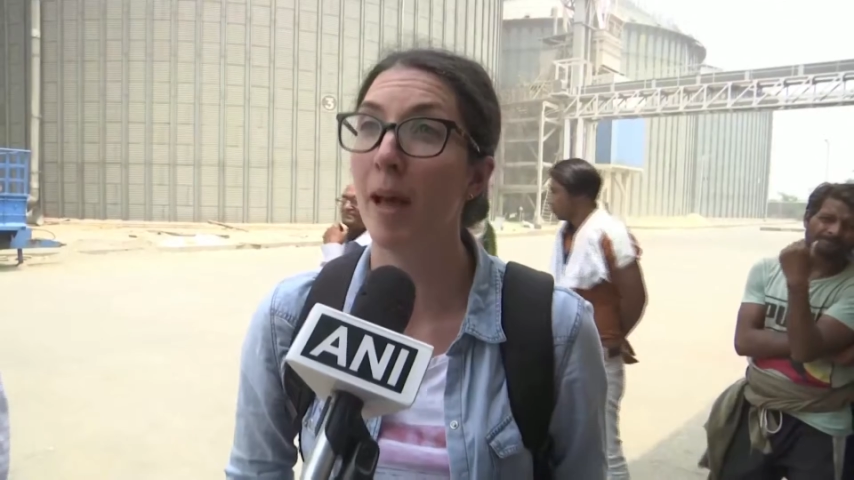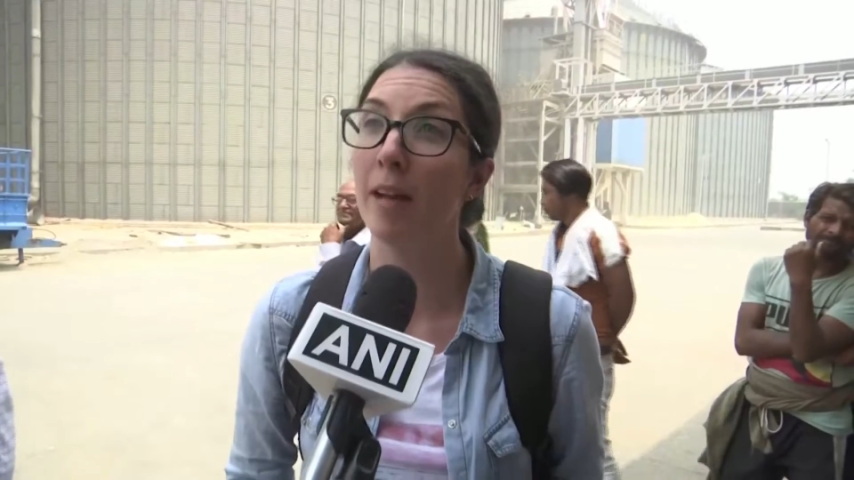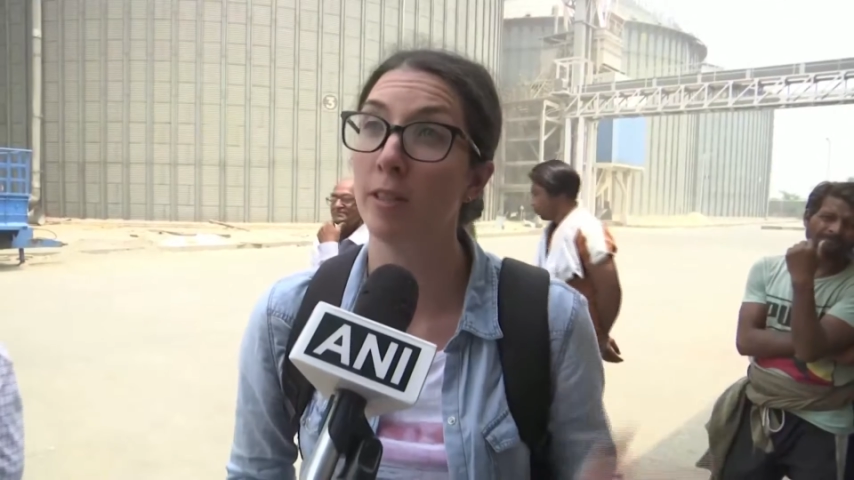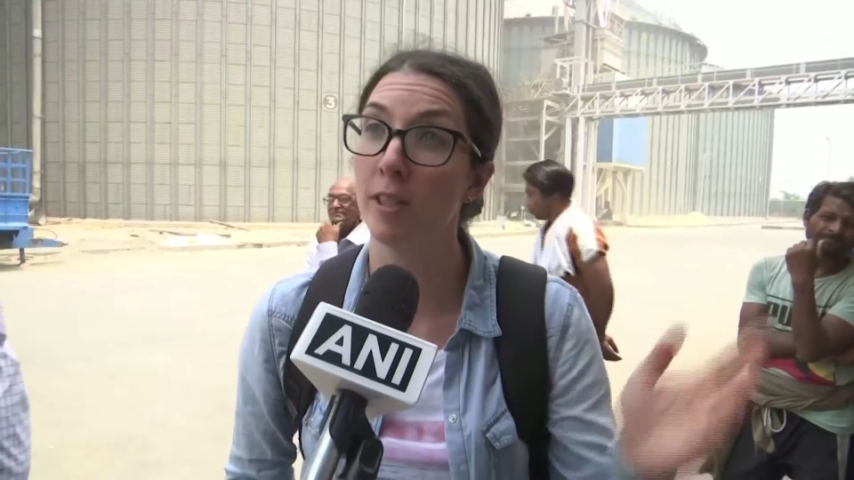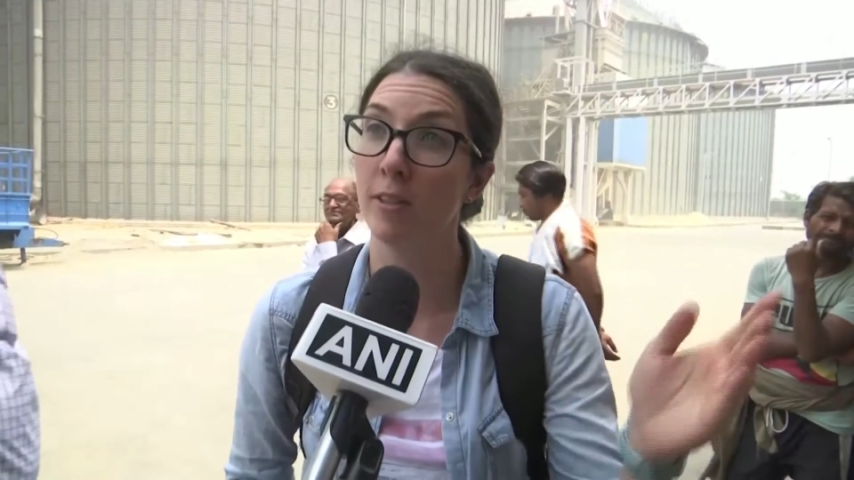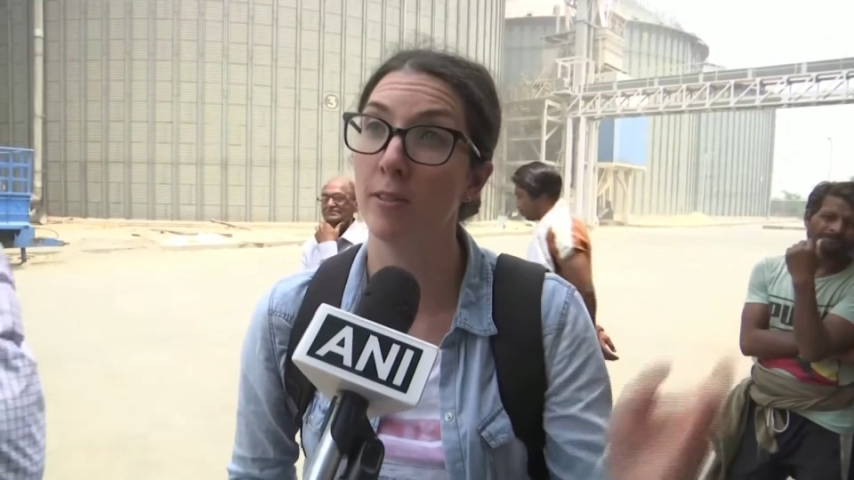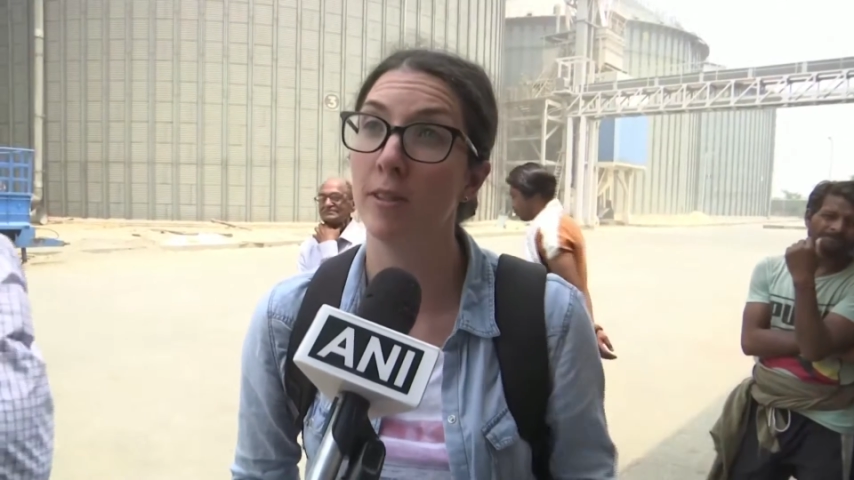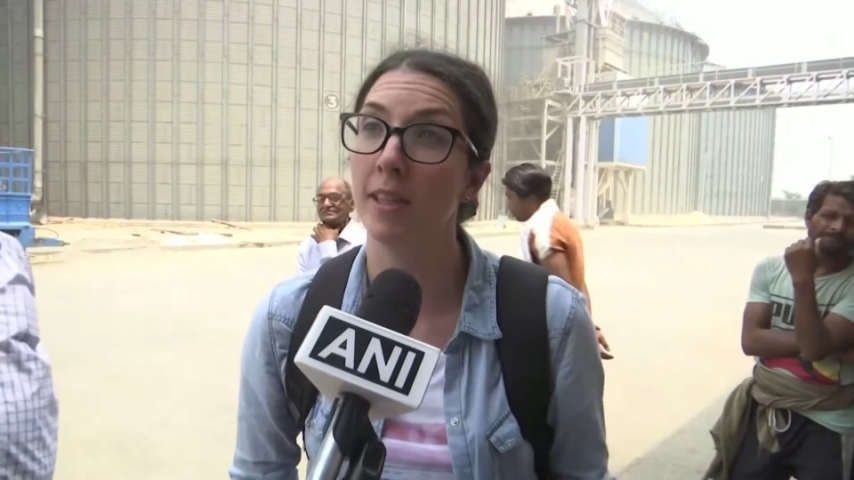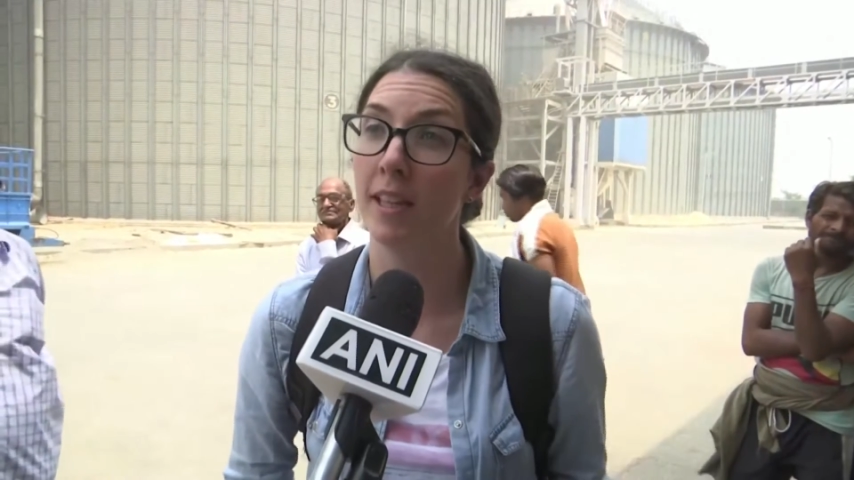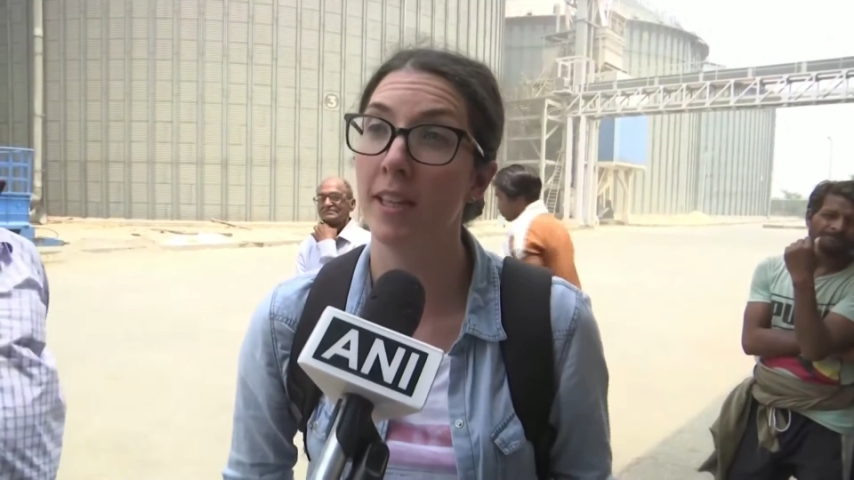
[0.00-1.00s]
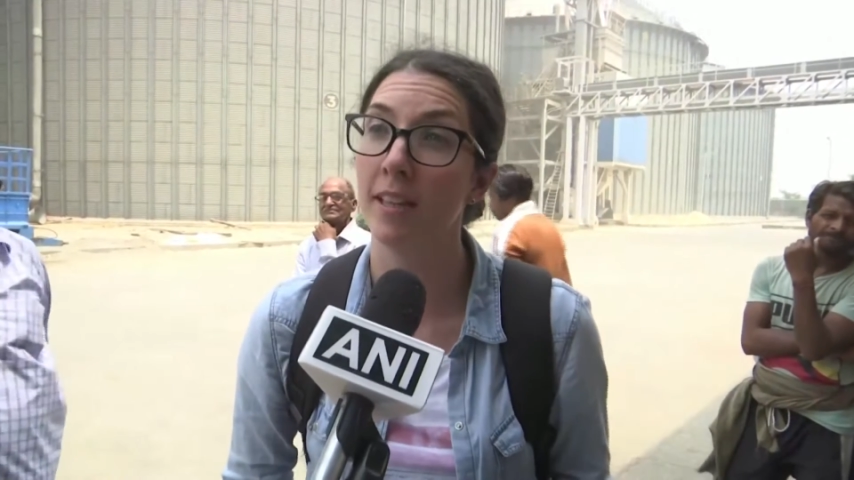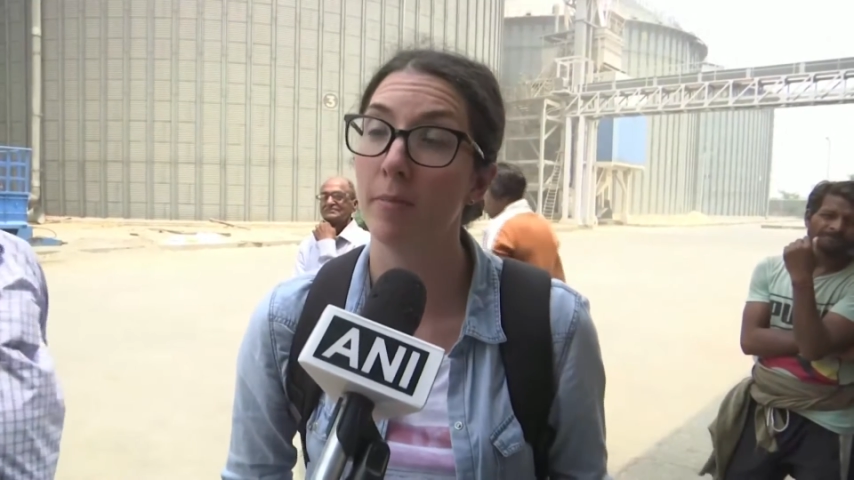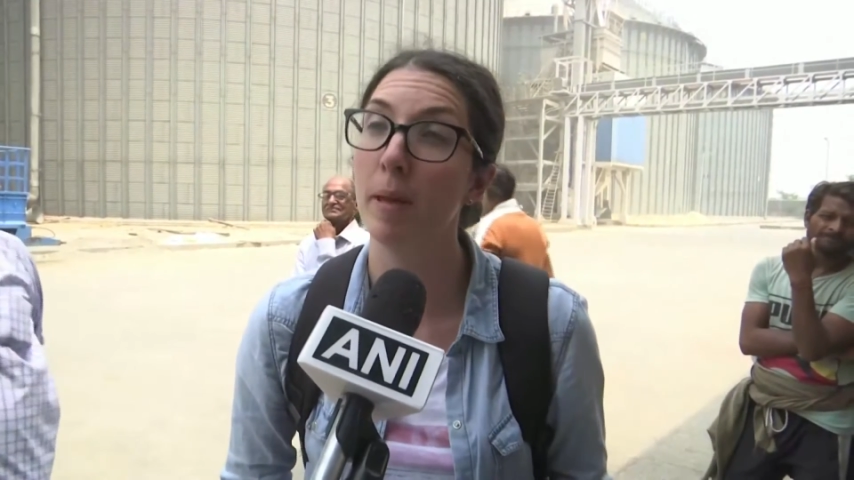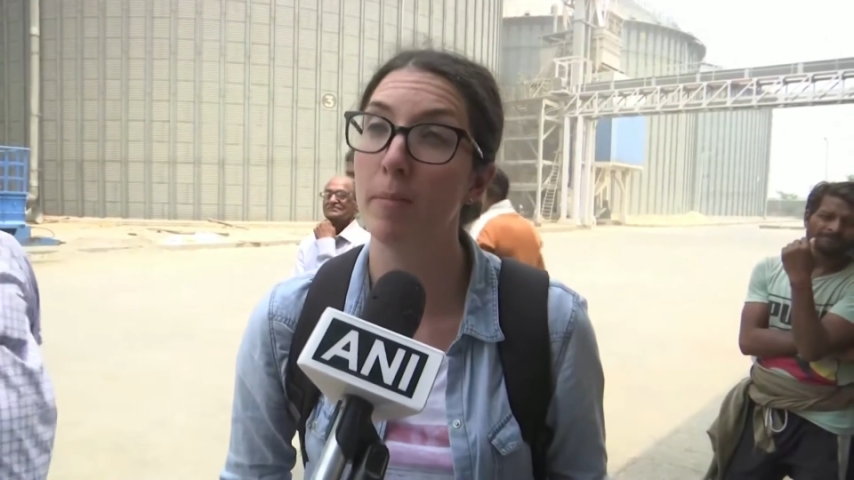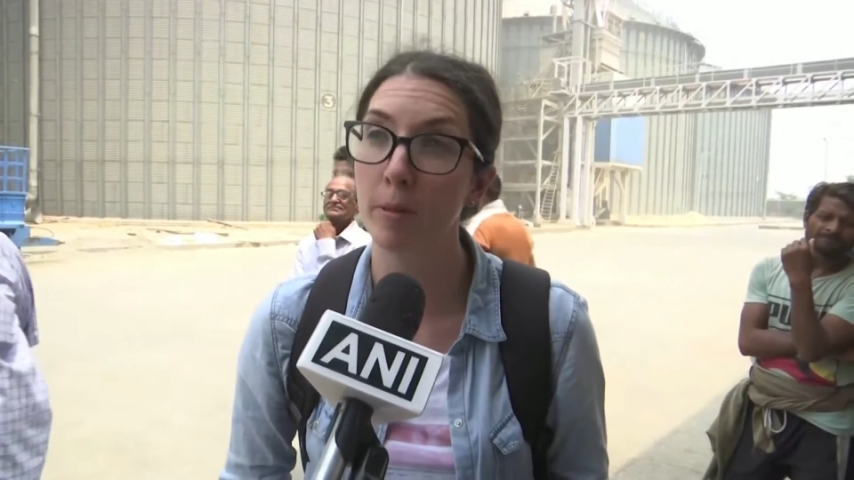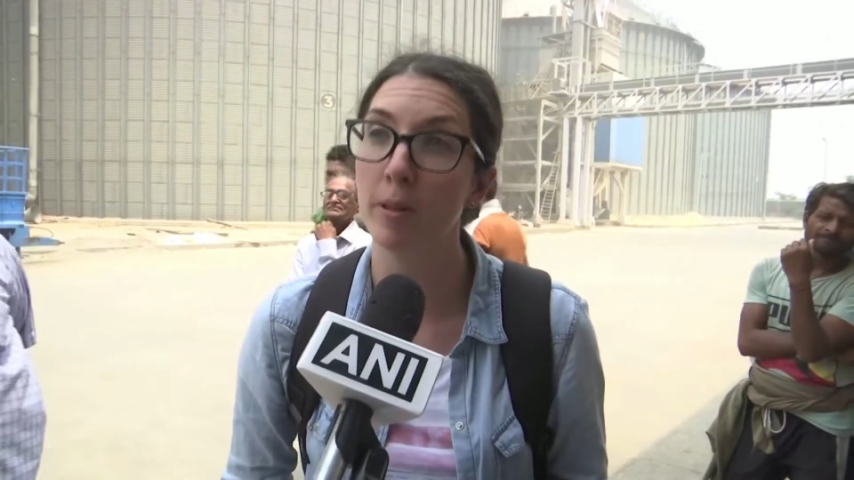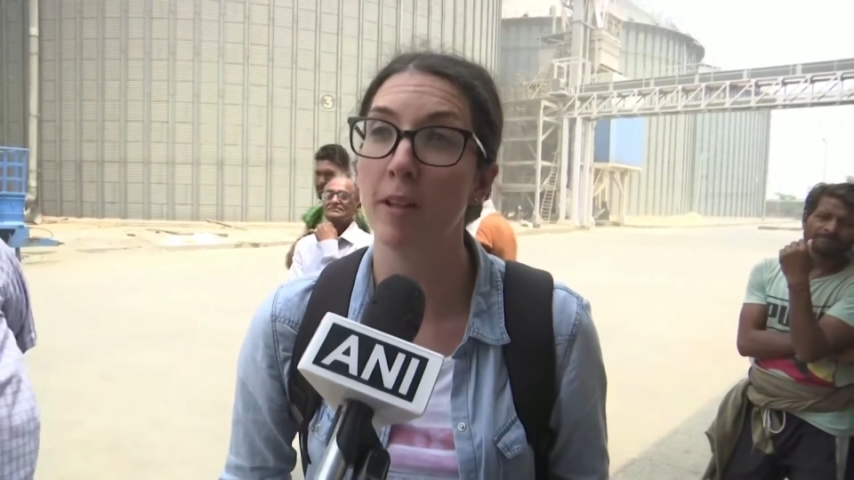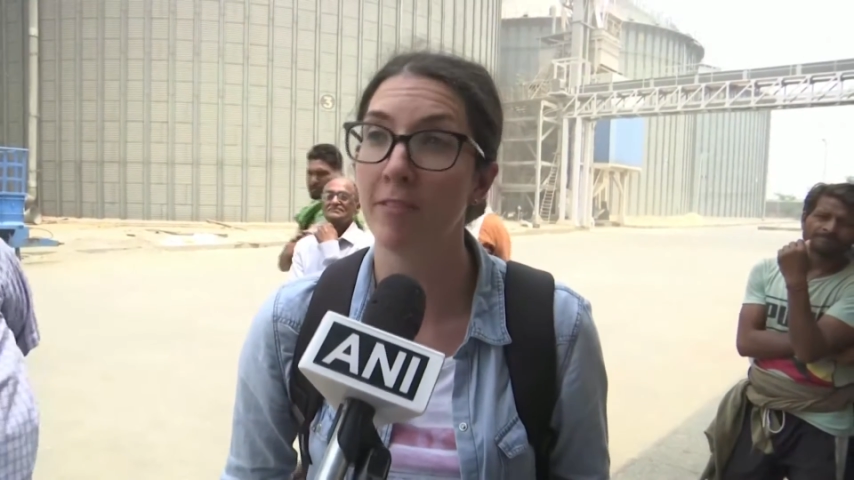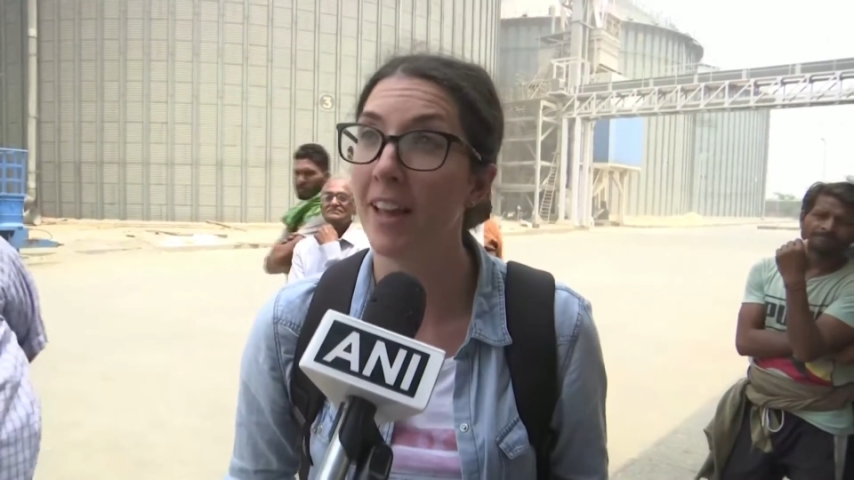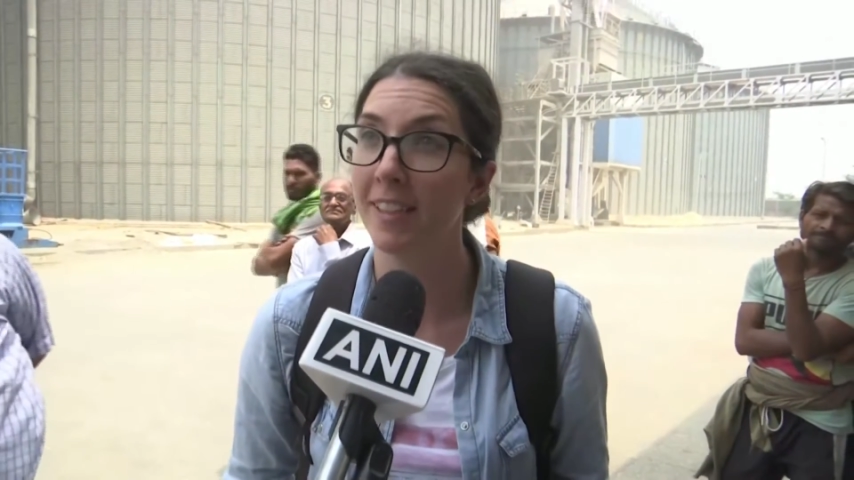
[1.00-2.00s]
out to the people of